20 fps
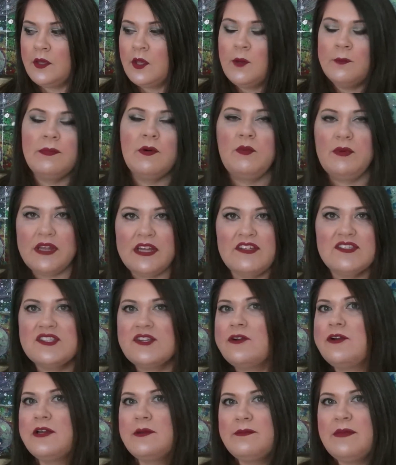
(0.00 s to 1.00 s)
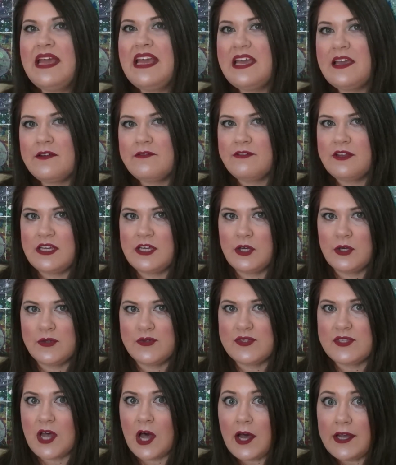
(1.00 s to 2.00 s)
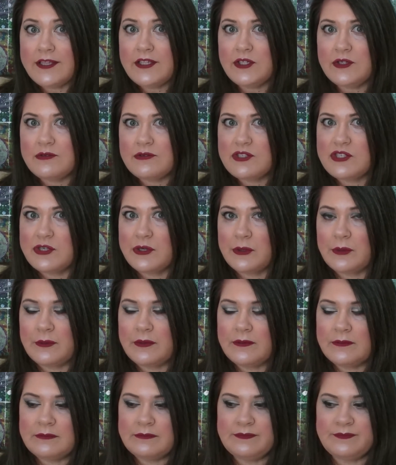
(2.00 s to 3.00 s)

But when I started making videos on YouTube,